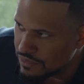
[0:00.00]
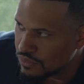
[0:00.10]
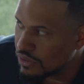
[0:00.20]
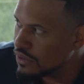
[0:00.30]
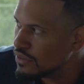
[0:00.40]

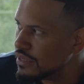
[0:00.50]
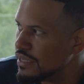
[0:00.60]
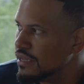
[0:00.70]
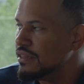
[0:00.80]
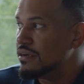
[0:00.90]

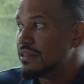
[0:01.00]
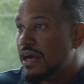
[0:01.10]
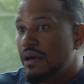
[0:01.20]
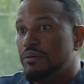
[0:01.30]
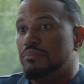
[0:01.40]
Well, either
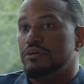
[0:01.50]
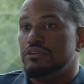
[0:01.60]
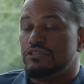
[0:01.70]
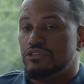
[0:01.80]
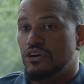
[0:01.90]
that, but
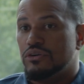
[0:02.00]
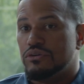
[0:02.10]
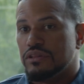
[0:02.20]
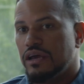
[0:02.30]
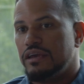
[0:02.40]
just know,
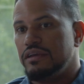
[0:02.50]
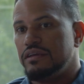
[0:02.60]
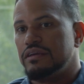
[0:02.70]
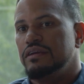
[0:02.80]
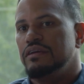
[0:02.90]

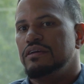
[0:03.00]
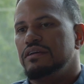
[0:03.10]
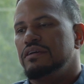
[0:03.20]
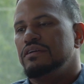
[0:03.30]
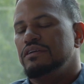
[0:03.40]
like,
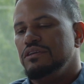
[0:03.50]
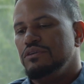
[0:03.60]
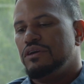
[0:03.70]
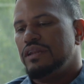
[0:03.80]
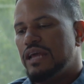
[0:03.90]

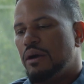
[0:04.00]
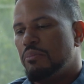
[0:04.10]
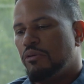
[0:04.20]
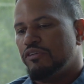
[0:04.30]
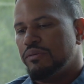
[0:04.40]
you
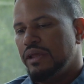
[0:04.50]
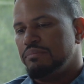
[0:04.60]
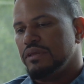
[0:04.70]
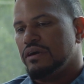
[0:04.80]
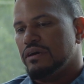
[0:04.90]
cannot pour from an
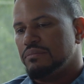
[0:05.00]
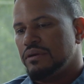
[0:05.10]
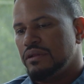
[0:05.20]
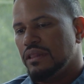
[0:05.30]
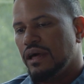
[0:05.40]
empty cup,
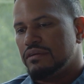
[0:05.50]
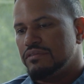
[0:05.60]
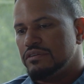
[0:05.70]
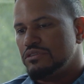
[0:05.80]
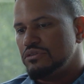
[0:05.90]
and a lot of
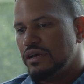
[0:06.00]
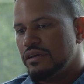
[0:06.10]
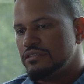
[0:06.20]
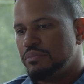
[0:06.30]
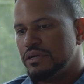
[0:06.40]
us do
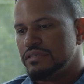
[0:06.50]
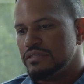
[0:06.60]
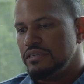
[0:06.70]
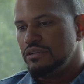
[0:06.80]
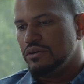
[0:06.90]
that,
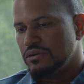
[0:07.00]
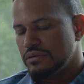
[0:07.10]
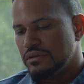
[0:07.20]
especially, you know,